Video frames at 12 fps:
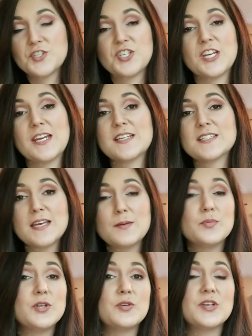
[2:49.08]
She is a
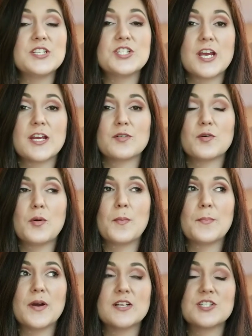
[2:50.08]
beauty channel,
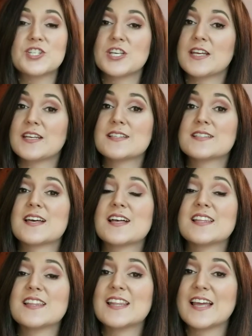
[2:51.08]
but she is
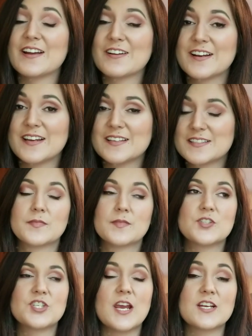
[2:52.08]
hilarious.
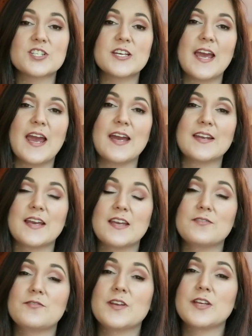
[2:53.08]
She actually had
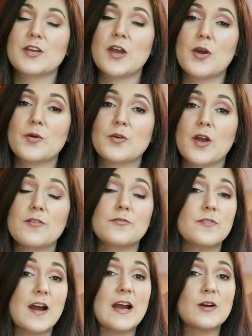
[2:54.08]
a video go
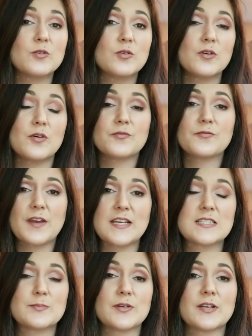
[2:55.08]
viral on
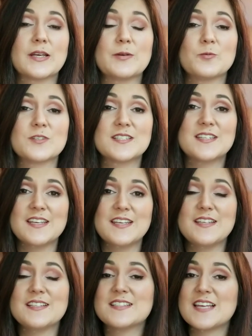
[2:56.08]
Facebook. It was
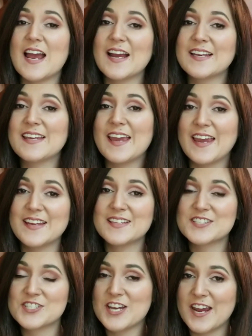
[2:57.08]
the Tiny
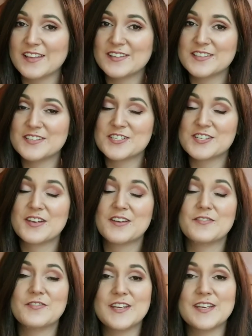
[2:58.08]
Hands Challenge
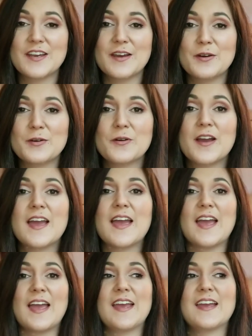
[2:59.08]
video,
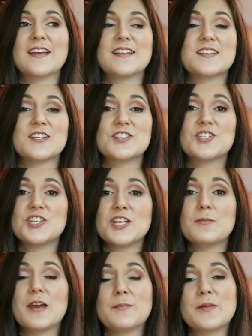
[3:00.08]
and she
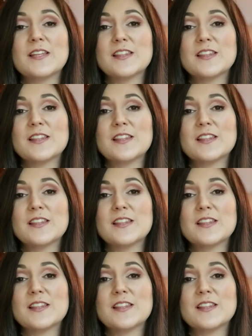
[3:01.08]
made me